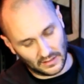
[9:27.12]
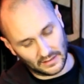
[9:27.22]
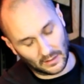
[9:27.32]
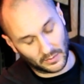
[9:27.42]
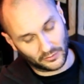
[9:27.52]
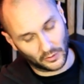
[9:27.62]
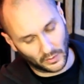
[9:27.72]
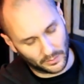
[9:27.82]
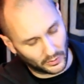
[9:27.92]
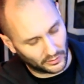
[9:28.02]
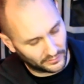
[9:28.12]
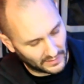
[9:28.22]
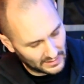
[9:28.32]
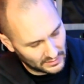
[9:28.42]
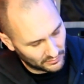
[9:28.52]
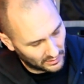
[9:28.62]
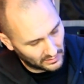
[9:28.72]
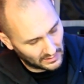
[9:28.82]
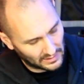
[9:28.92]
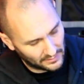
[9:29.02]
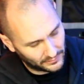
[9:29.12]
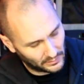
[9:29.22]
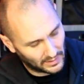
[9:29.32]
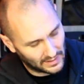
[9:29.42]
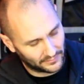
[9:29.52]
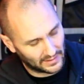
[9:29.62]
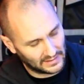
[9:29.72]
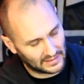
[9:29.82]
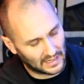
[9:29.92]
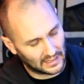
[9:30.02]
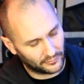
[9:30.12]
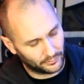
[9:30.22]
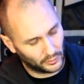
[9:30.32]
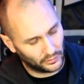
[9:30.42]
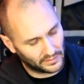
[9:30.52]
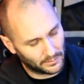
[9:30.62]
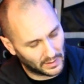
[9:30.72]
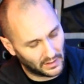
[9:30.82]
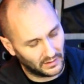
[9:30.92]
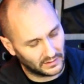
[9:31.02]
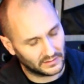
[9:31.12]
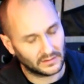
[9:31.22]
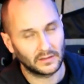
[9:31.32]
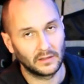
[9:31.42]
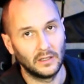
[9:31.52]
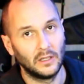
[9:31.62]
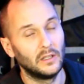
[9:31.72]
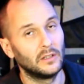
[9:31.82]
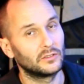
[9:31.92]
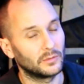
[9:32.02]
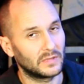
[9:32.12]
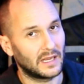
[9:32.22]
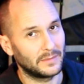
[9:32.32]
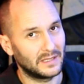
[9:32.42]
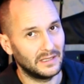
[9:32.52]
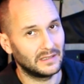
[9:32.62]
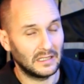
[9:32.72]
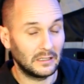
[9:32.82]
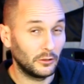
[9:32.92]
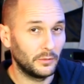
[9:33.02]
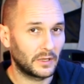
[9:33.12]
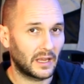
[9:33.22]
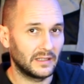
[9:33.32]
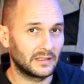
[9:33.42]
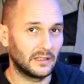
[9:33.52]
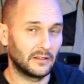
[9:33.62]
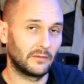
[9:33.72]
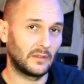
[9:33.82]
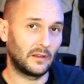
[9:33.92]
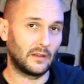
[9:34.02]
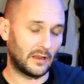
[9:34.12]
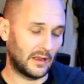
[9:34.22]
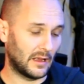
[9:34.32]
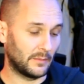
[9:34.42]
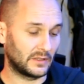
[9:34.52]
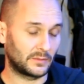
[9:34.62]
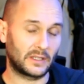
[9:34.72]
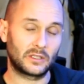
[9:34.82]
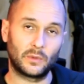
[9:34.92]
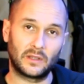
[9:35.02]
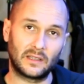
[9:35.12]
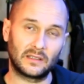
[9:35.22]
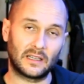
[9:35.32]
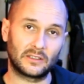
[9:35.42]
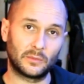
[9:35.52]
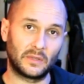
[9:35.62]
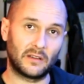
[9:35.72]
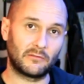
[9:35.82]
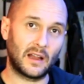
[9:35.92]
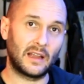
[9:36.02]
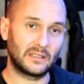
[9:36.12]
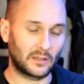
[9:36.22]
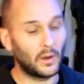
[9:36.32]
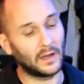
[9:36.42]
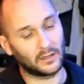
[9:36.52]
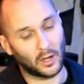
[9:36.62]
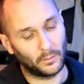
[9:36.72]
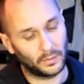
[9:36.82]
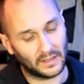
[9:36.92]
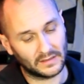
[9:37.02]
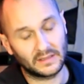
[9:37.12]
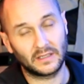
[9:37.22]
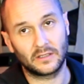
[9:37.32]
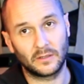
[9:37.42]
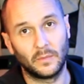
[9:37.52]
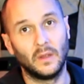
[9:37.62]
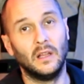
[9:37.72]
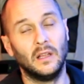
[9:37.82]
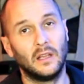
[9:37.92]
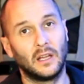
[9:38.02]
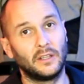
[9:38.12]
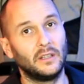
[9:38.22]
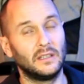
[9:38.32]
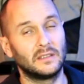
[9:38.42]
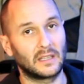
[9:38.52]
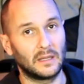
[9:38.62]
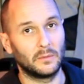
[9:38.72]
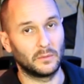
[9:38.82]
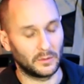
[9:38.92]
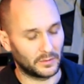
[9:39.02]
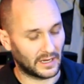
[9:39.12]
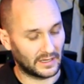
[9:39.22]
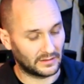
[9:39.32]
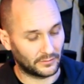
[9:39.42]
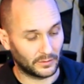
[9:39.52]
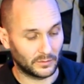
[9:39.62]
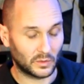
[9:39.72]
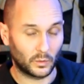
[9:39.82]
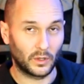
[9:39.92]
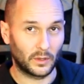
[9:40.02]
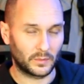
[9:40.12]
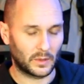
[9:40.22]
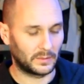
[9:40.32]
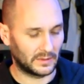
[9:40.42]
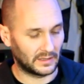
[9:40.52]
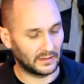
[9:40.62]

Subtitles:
Now before we put the visor on, if you have any kind of moving parts, sometimes these need lubricating. Especially with things like some of the Arai, they're quite a complex system and you need to keep them lubricated for them to work properly.